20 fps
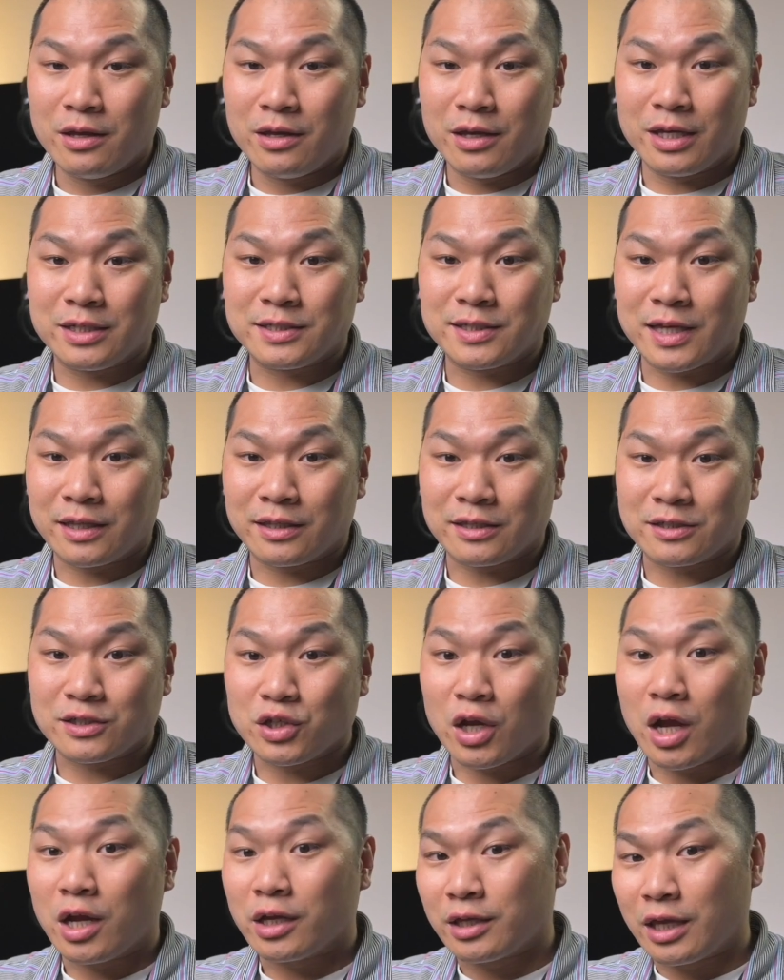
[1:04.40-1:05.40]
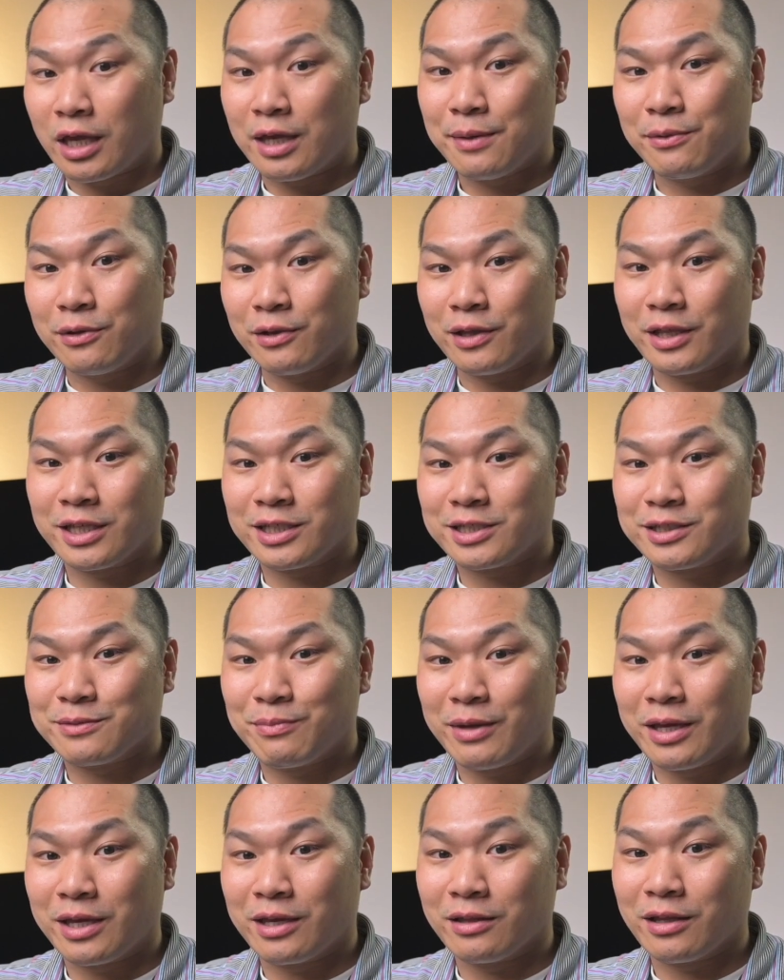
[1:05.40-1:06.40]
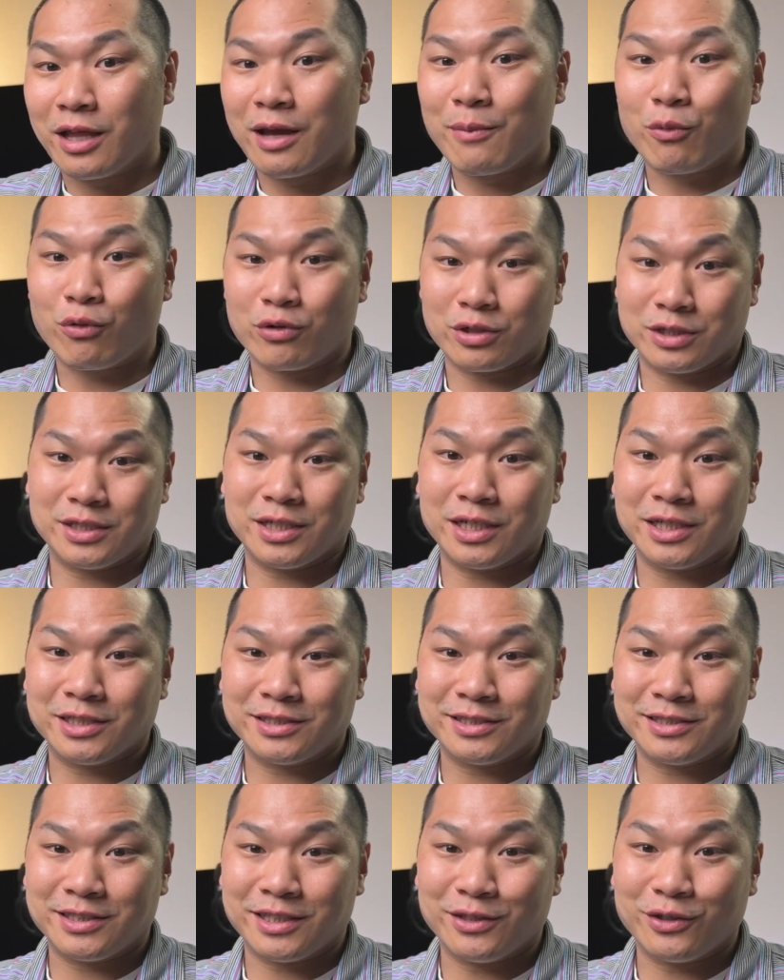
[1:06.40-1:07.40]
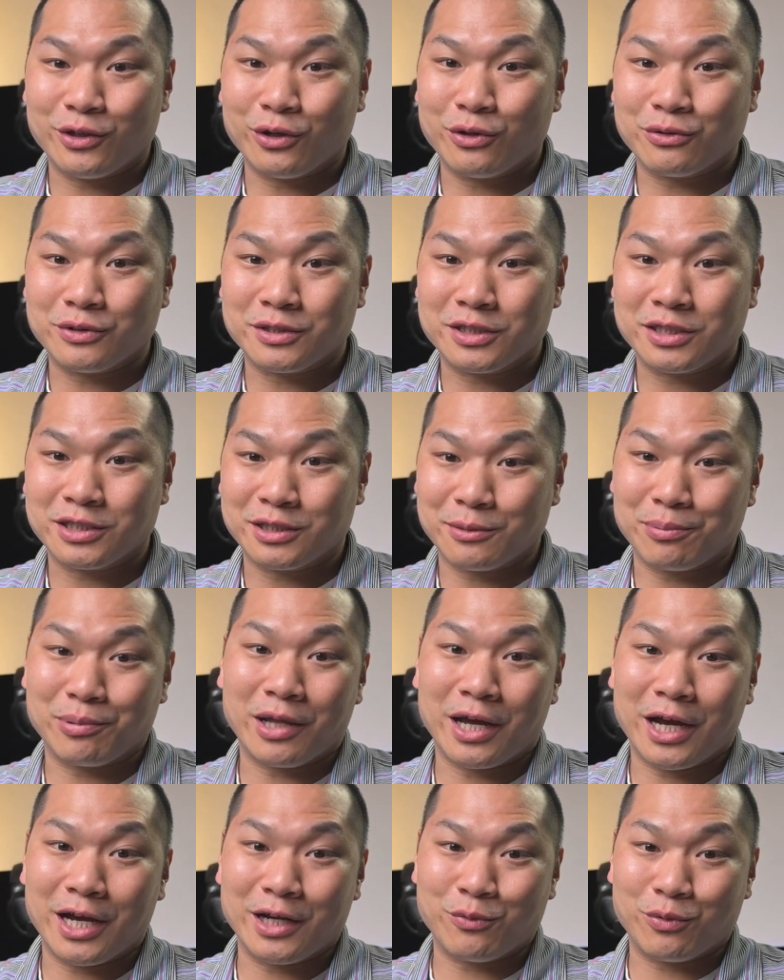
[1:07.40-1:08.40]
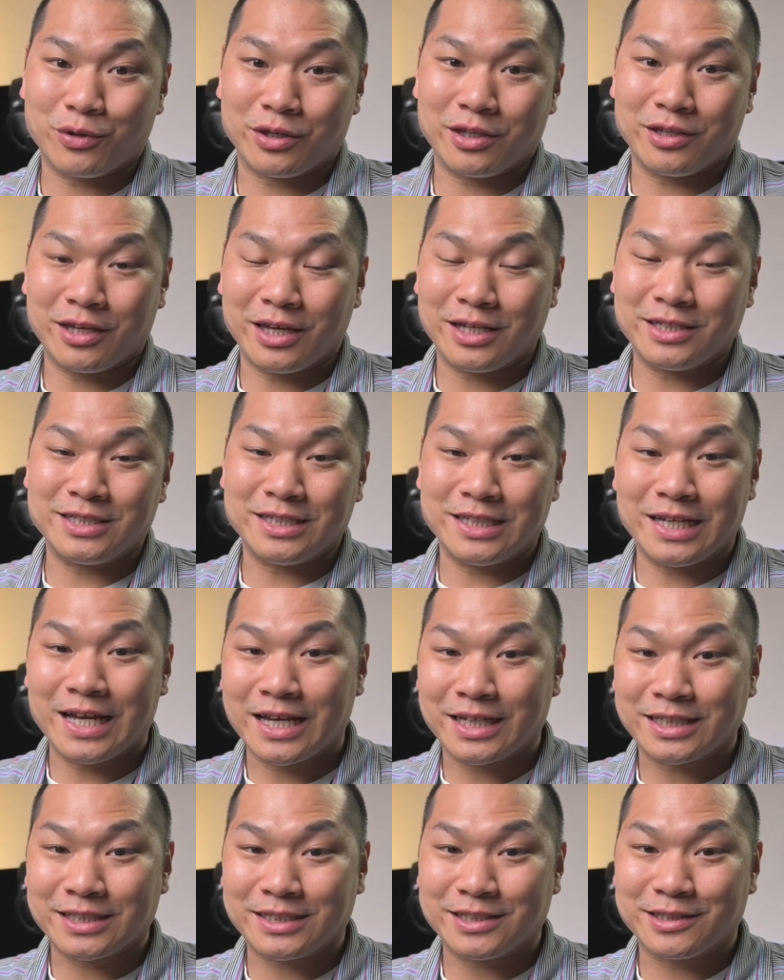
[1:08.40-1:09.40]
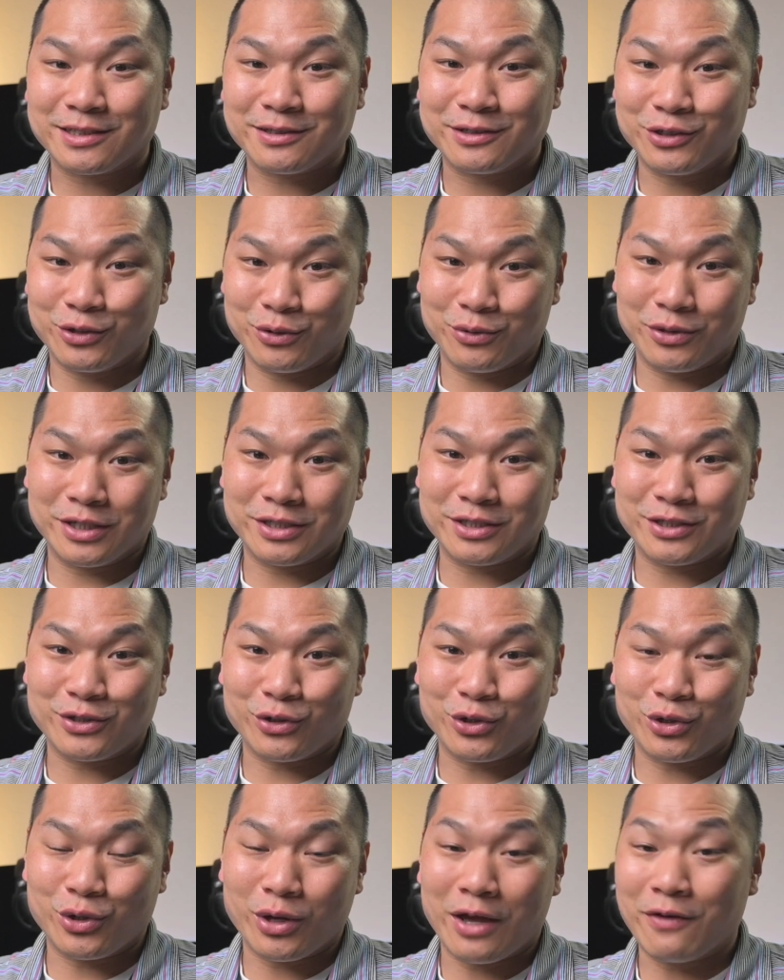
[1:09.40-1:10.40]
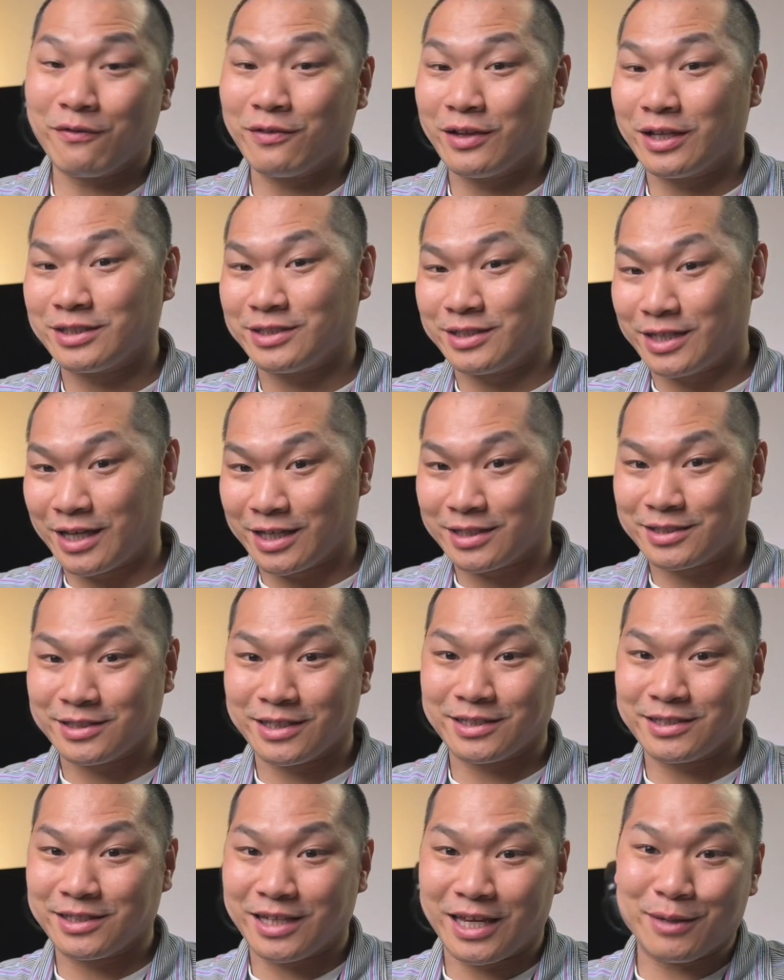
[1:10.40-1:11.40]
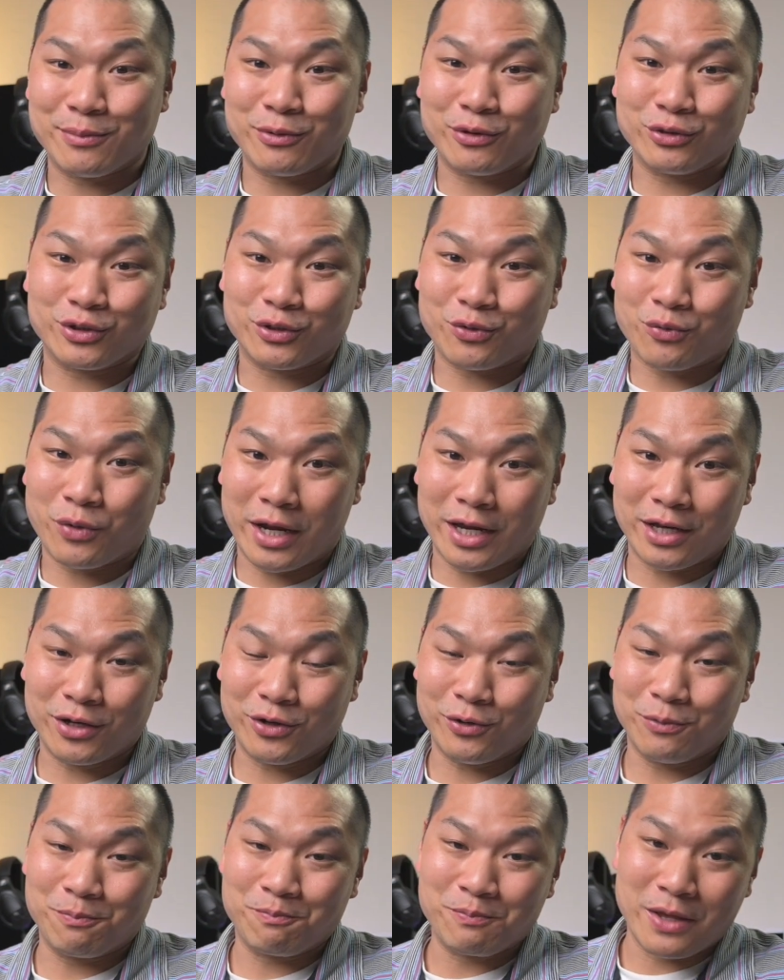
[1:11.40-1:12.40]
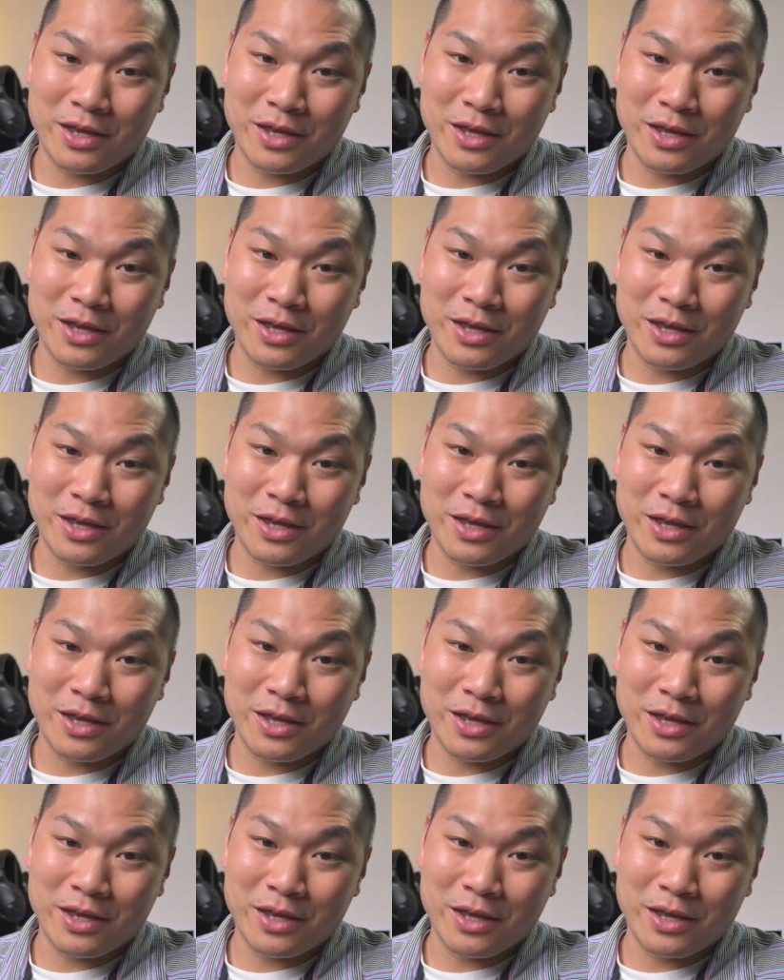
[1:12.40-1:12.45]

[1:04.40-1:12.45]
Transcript: is that the stock cable lengths make a lot more sense than those supplied with an ATX unit, so you have less excess cable to wrangle.